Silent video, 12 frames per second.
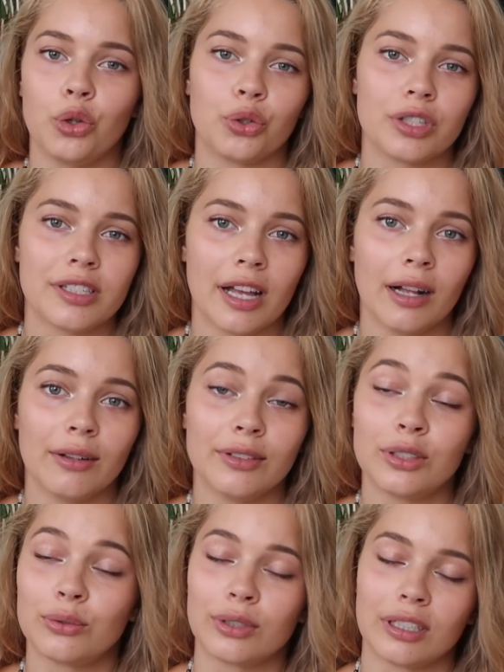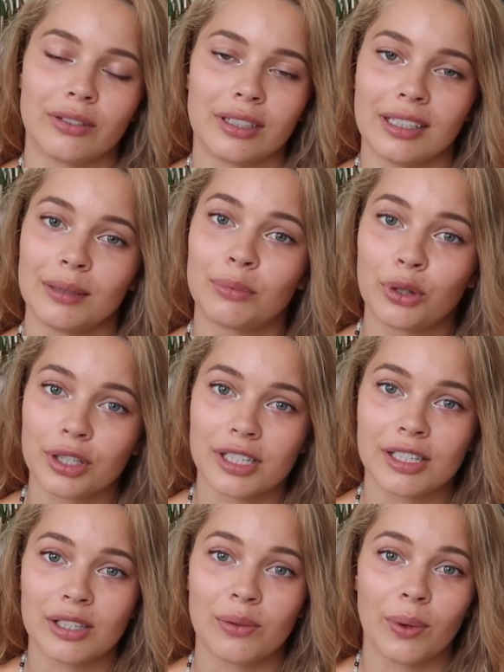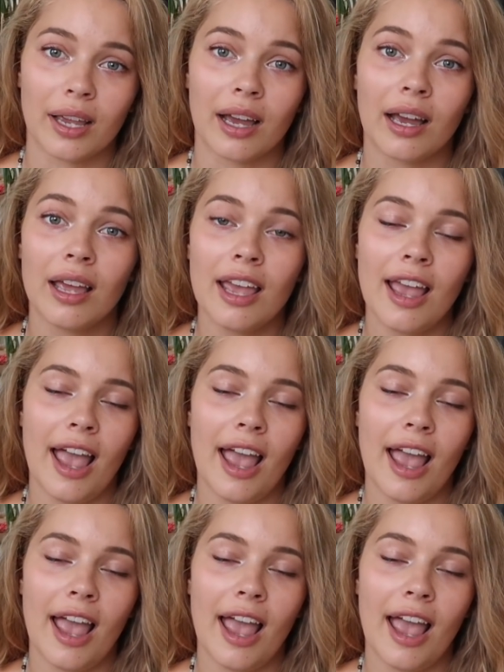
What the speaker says: yourself is really, really important in Wicca,